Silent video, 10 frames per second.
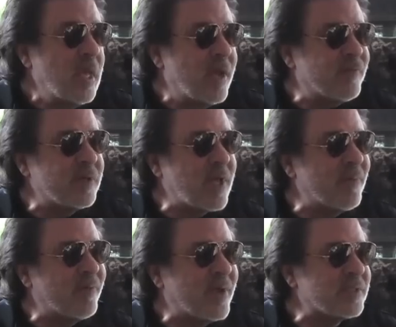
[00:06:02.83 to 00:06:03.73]
Every
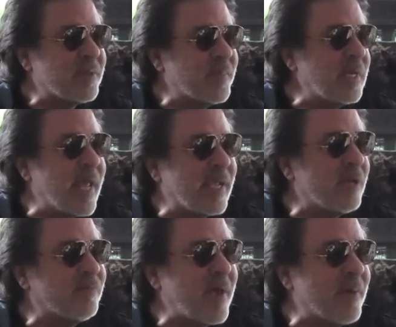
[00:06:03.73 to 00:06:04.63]
time I've had something
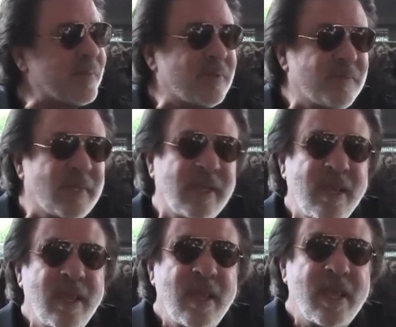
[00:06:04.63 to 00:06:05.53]
negative happen to me,
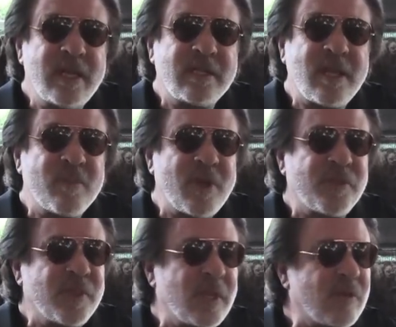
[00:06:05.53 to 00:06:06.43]
Anytime I
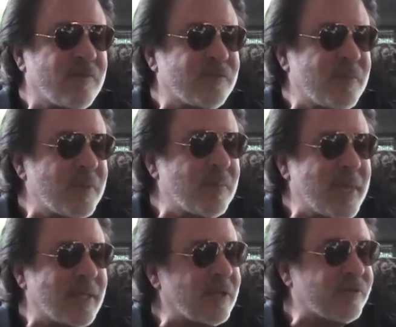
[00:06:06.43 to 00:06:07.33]
think of something
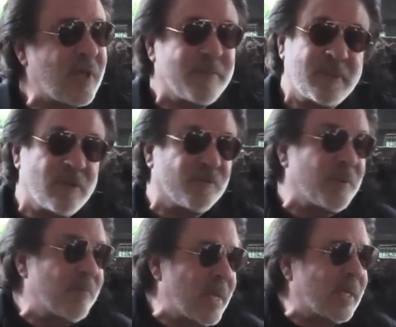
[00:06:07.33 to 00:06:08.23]
bad that's happened, there's
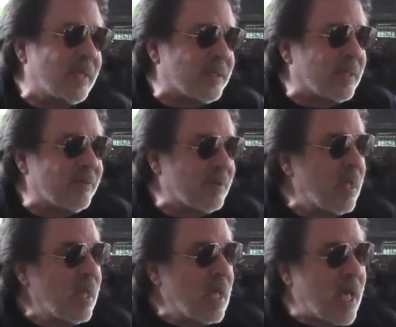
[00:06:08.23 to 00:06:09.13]
been many things,
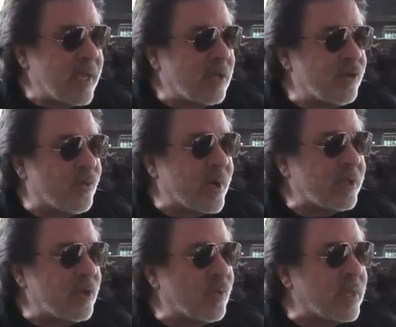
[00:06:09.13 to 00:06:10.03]
I can
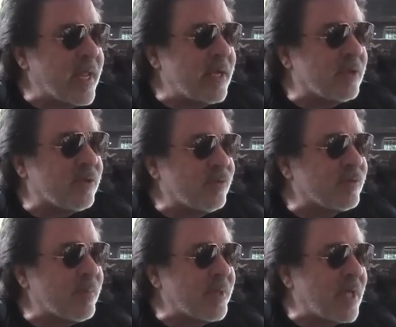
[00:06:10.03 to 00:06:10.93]
directly relate it to
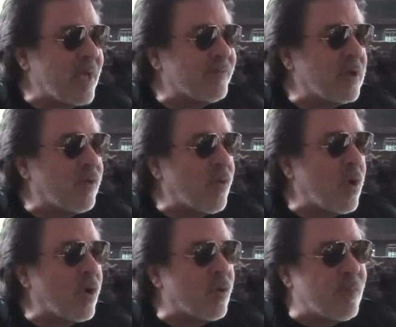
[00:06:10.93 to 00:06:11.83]
something I've done
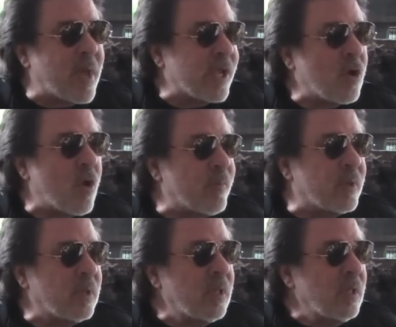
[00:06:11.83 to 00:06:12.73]
wrong or my
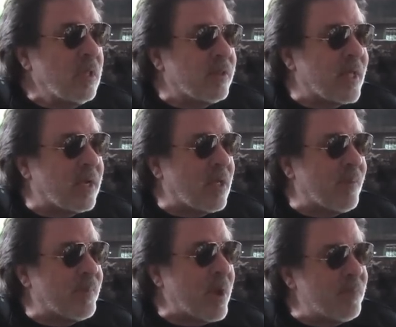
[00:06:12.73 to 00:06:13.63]
karma that
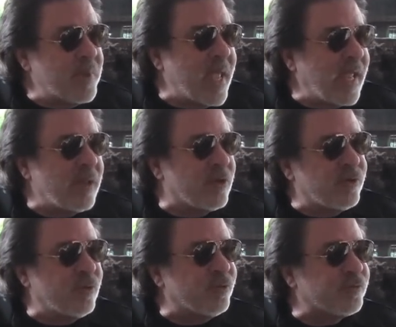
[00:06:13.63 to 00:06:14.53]
I'm paying the
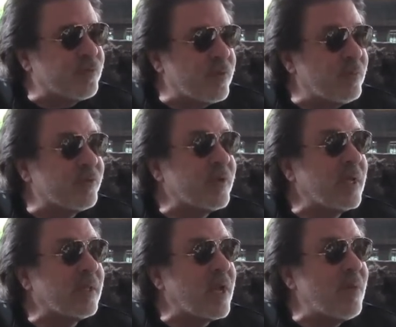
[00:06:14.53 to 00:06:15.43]
dues for the
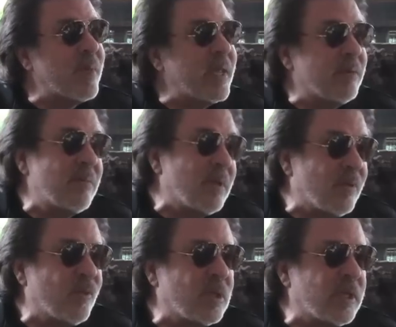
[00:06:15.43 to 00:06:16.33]
mistake that I made,
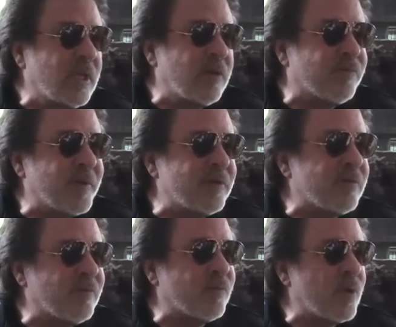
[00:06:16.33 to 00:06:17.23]
really in
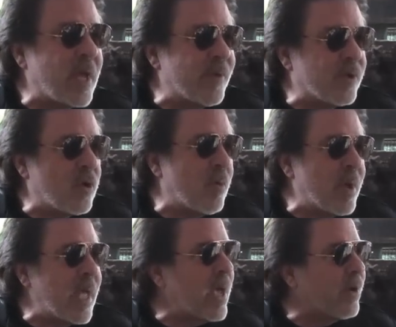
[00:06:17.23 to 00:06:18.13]
offense of what I would call
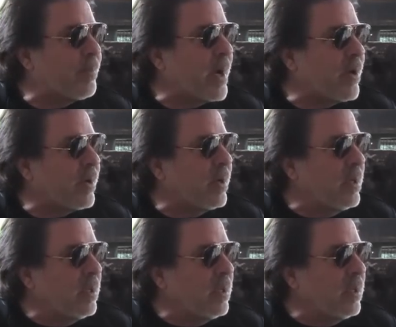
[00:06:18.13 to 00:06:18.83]
my higher power.